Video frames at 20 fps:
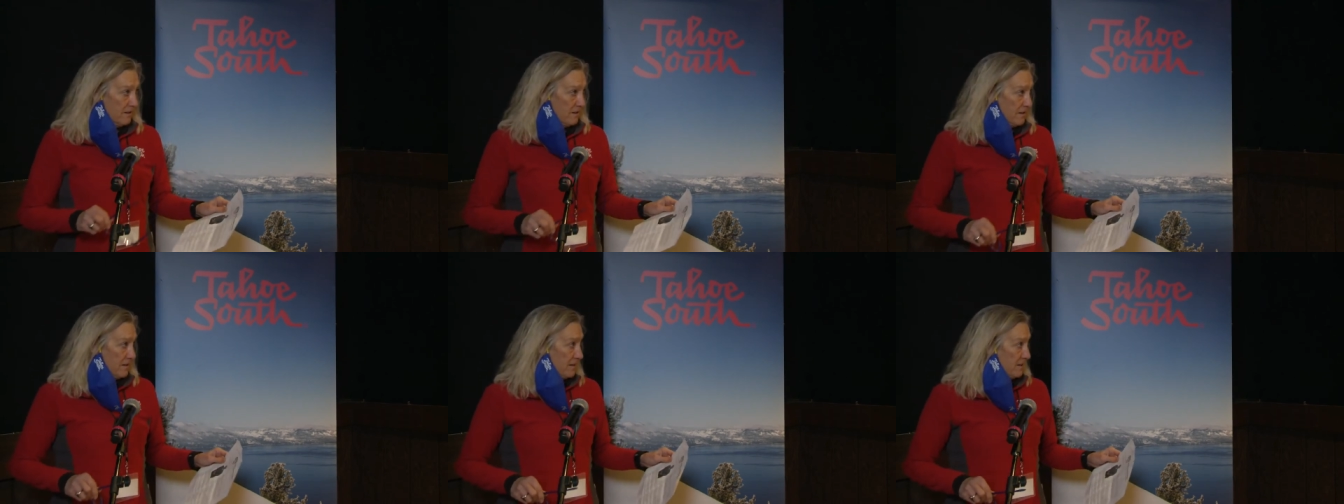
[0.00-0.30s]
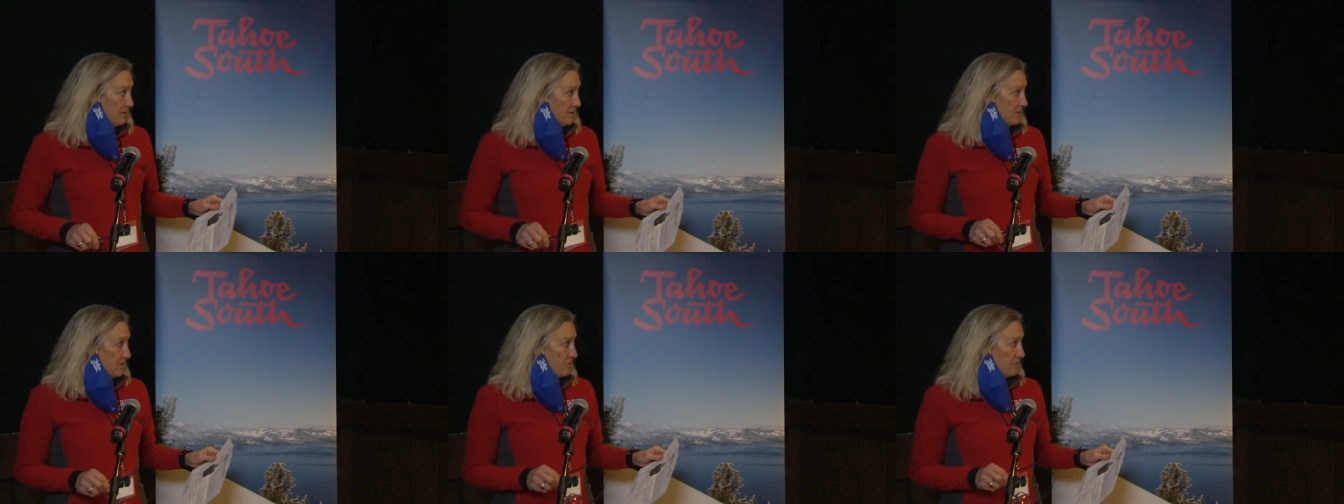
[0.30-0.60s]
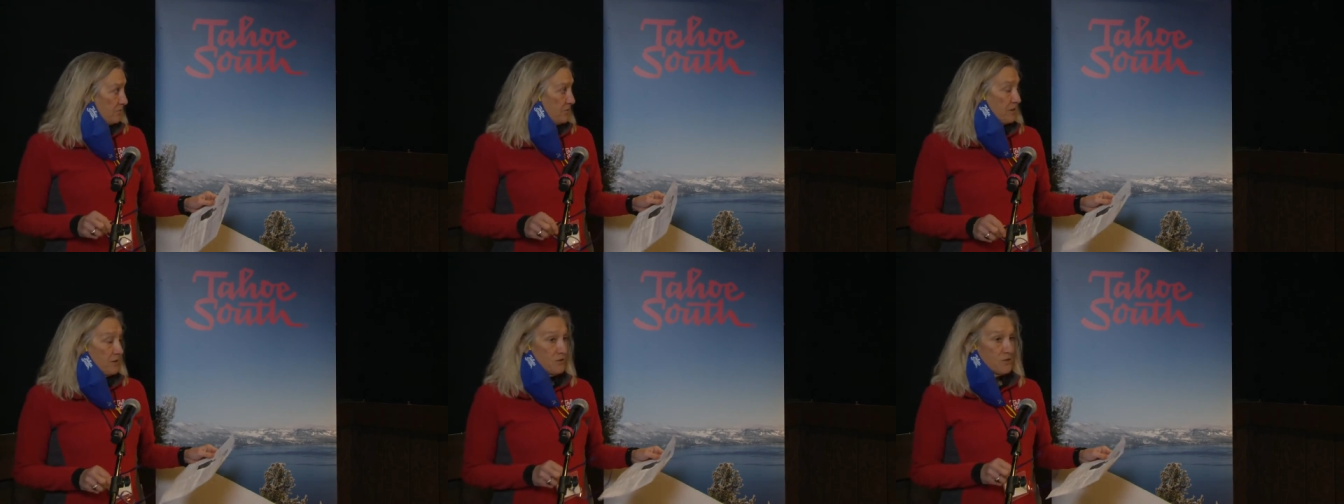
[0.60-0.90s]
And it
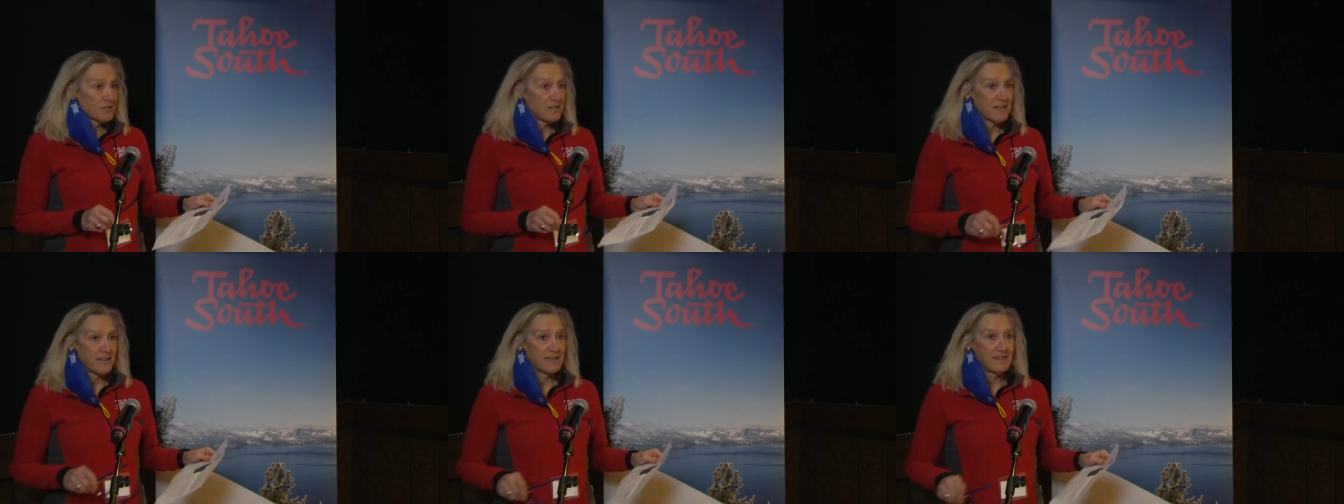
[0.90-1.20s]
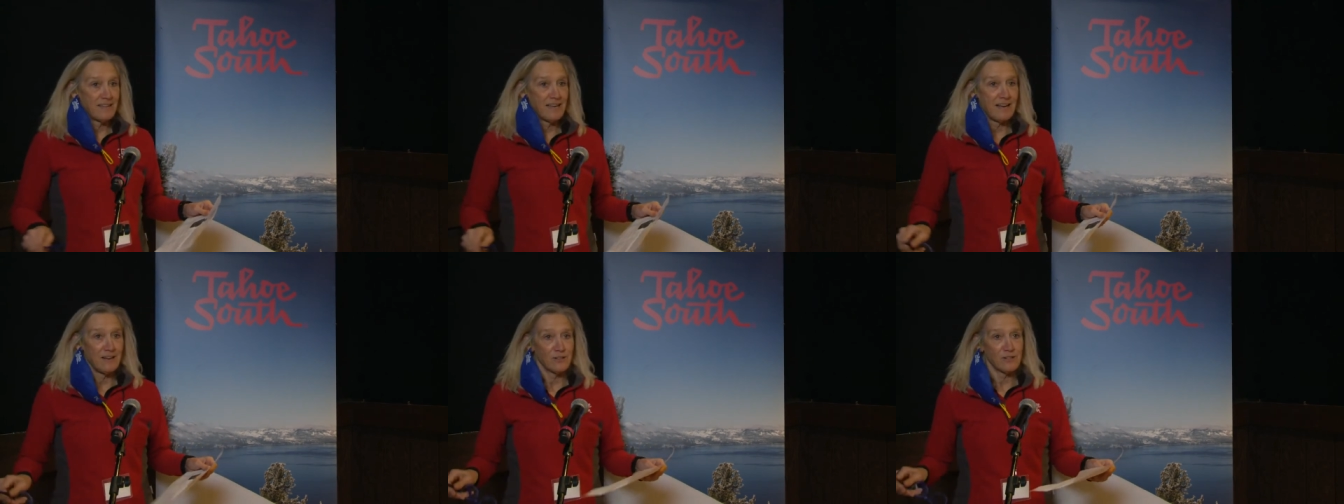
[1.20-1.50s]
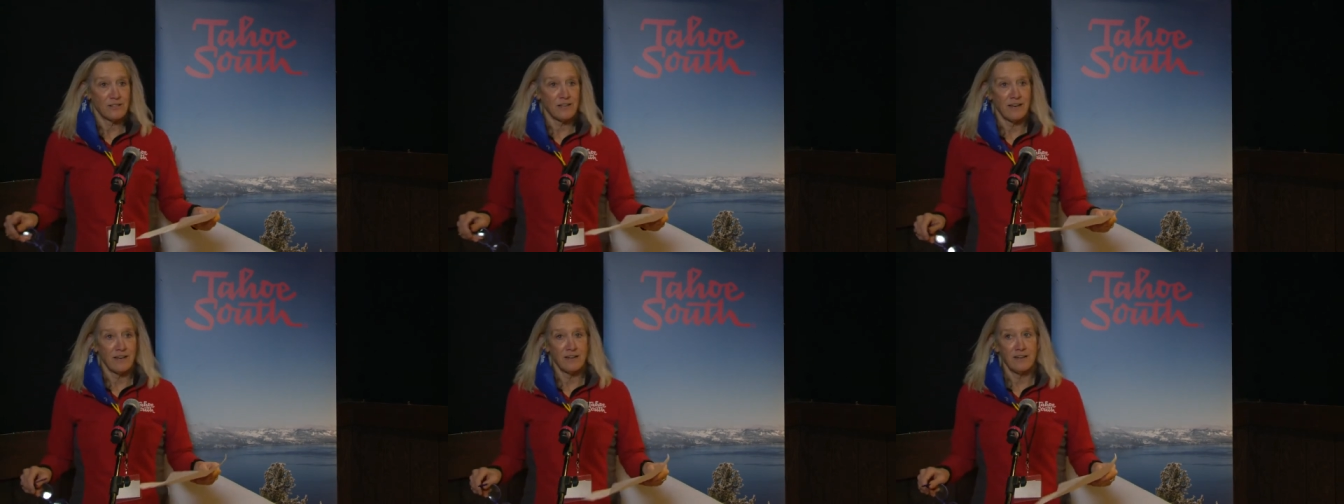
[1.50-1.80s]
feels like the
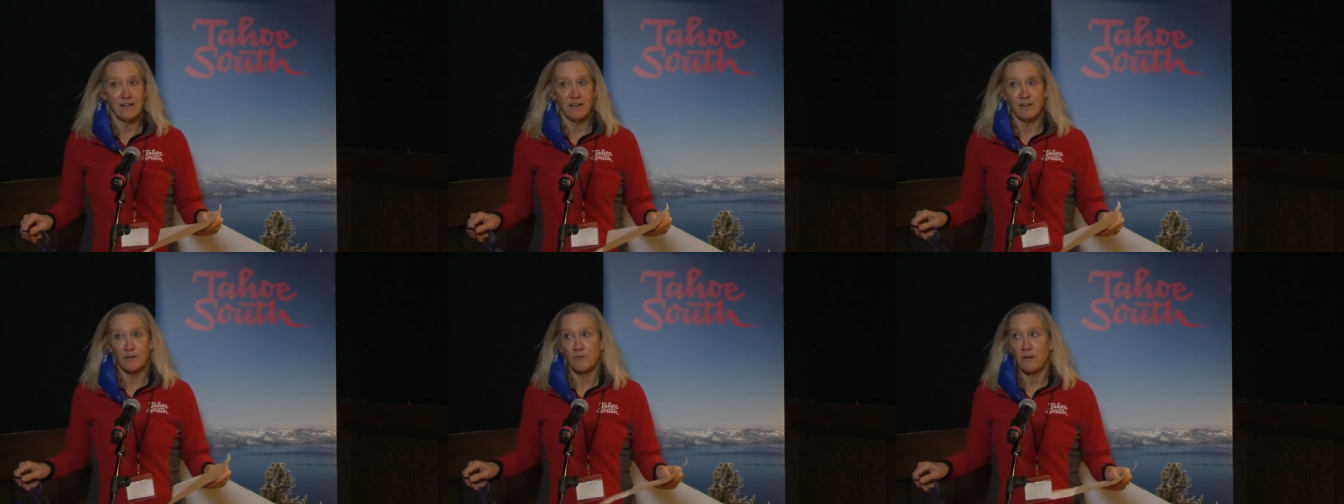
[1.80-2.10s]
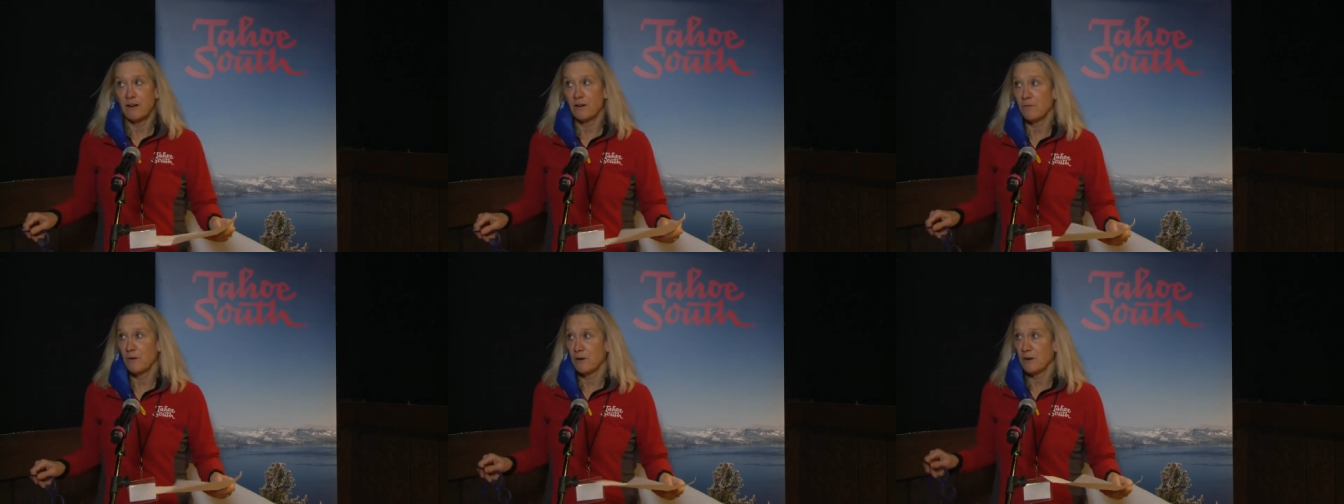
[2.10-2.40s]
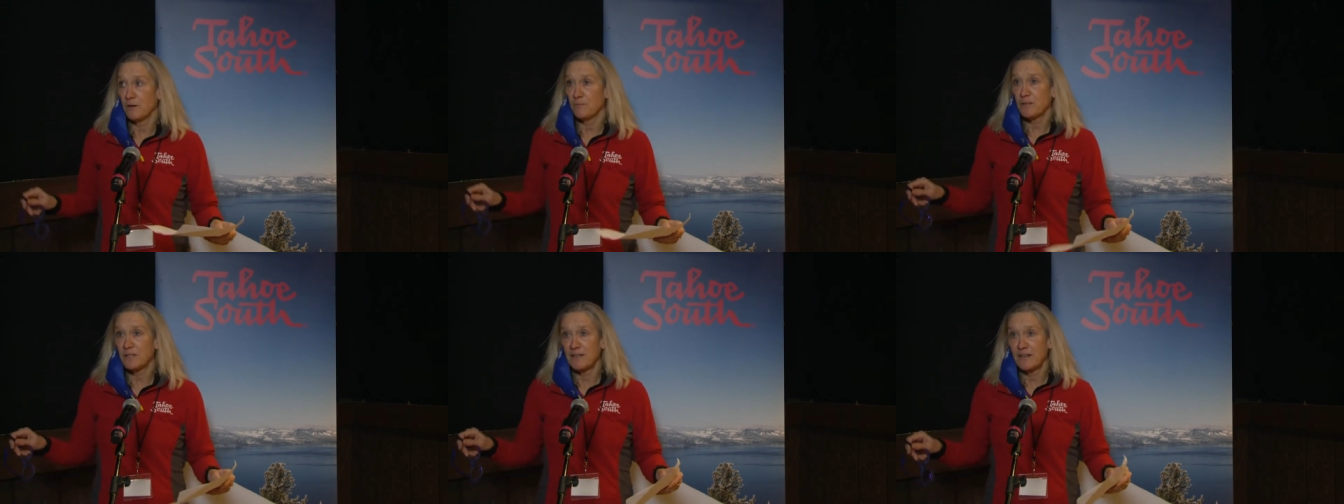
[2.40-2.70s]
outside here, right
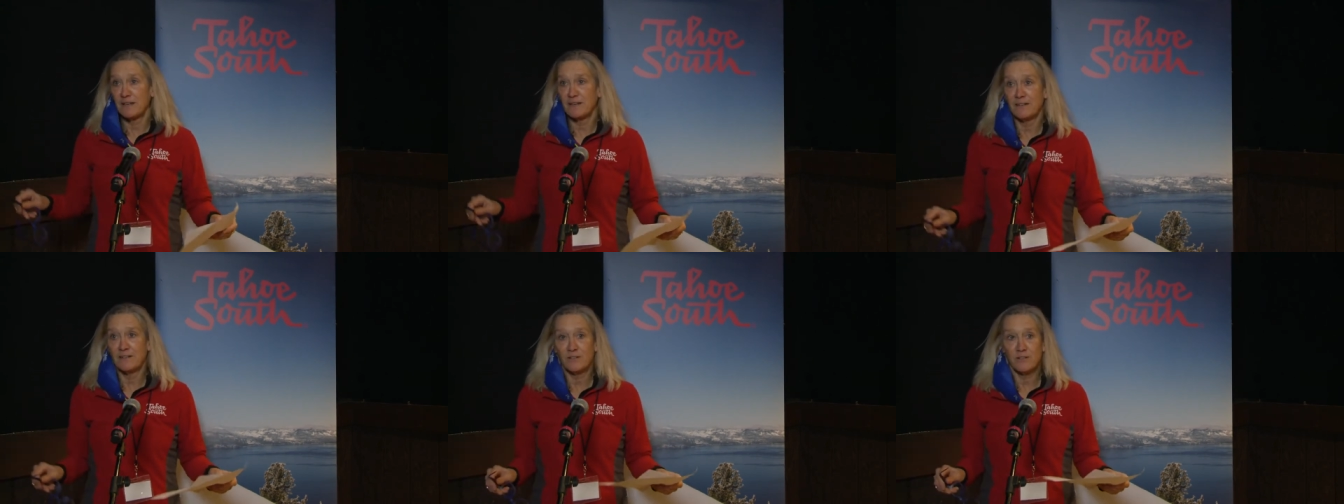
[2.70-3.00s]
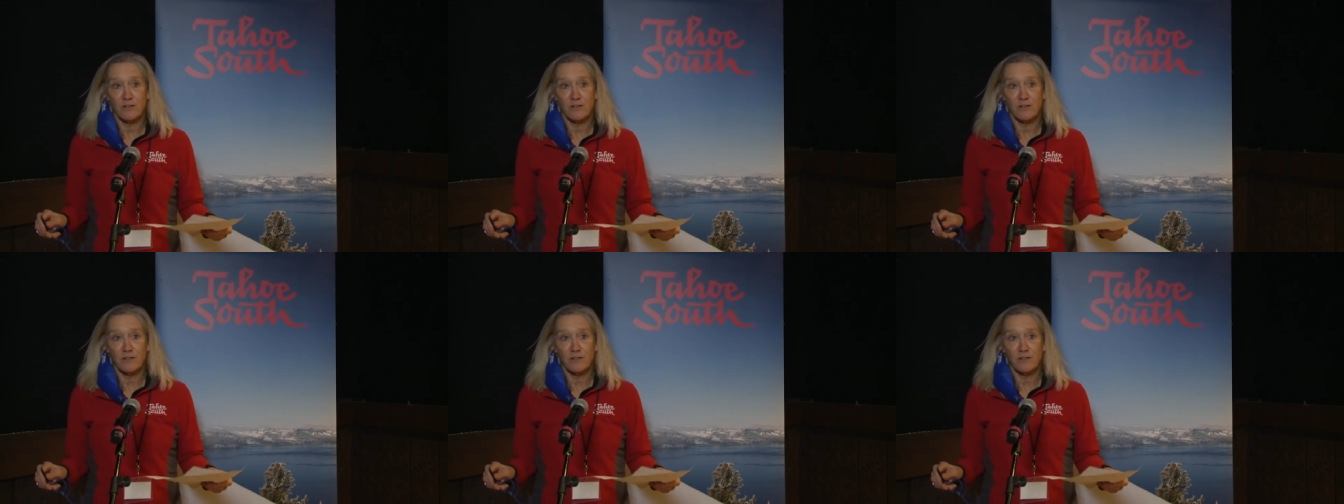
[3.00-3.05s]
where I'm standing.